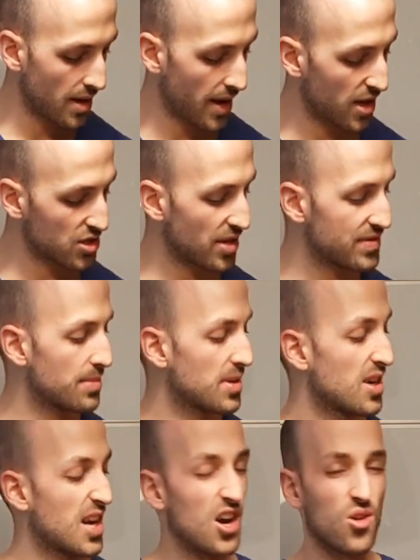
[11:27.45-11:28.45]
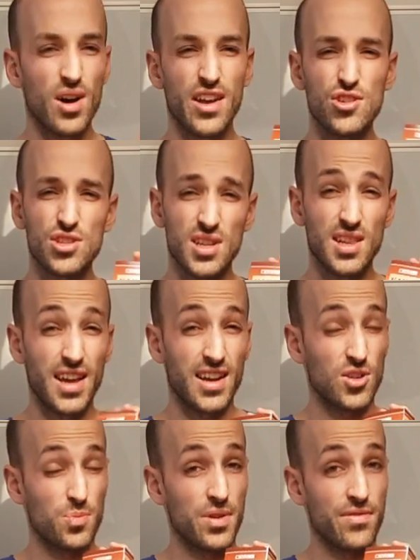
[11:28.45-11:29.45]
I also have some cacao. I usually
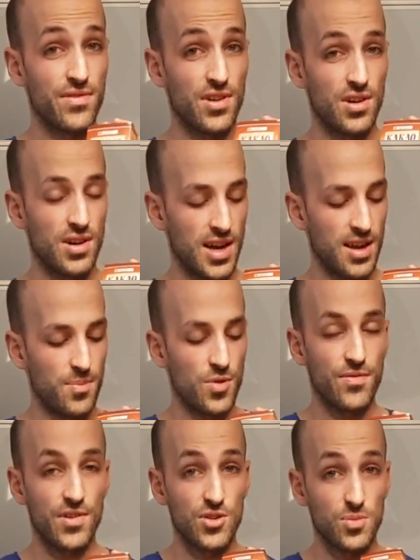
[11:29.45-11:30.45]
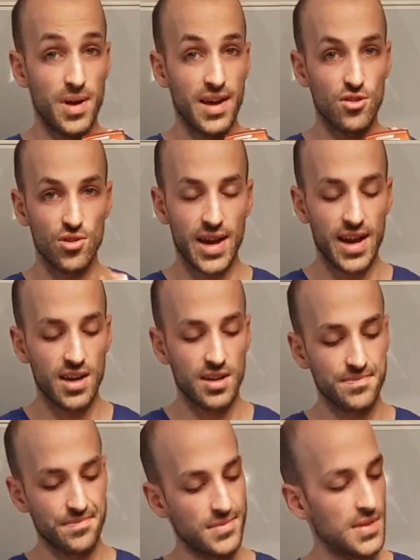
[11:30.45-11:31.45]
prefer to buy it organic.
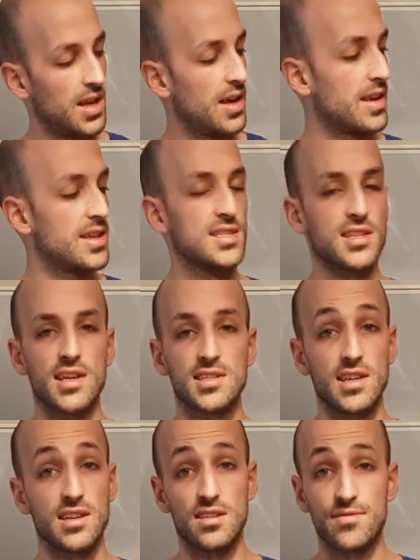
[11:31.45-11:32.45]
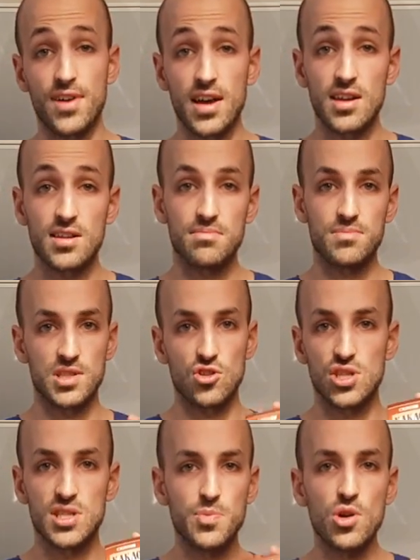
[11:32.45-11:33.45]
In this case, I didn't find it. So
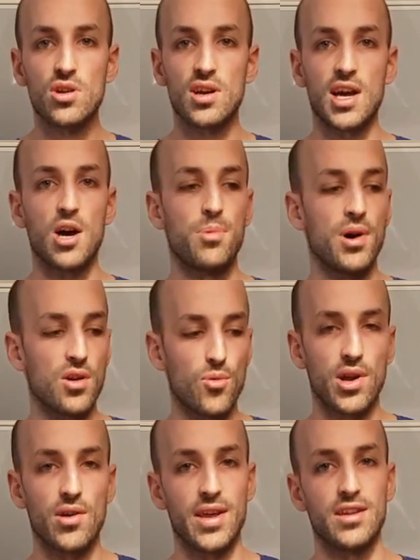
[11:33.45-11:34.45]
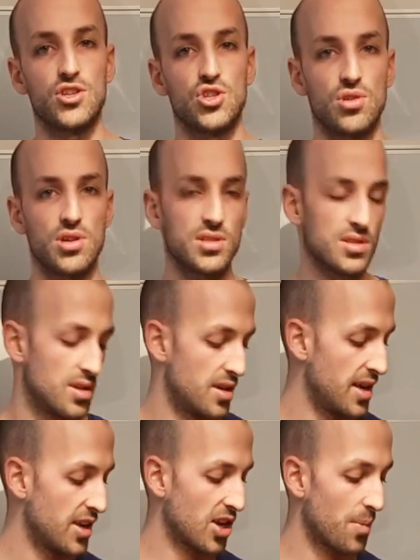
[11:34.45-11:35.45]
just pure cacao powder without added sugars.
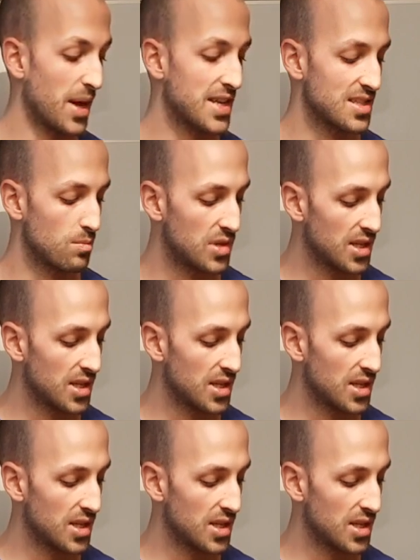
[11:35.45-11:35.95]
Can make some